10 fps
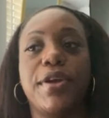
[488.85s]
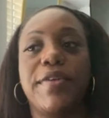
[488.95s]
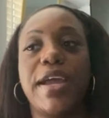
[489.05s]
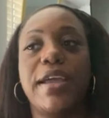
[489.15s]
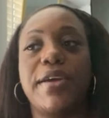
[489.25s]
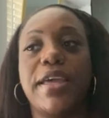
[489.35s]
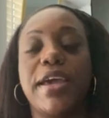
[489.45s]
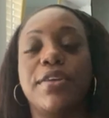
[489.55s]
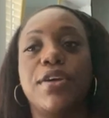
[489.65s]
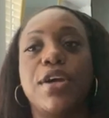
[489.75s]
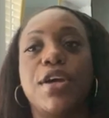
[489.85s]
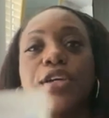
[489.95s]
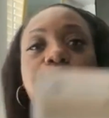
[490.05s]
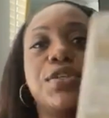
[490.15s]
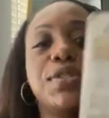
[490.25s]
All right, again,
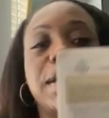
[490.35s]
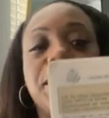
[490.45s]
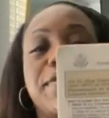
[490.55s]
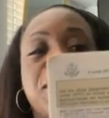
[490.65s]
2 separate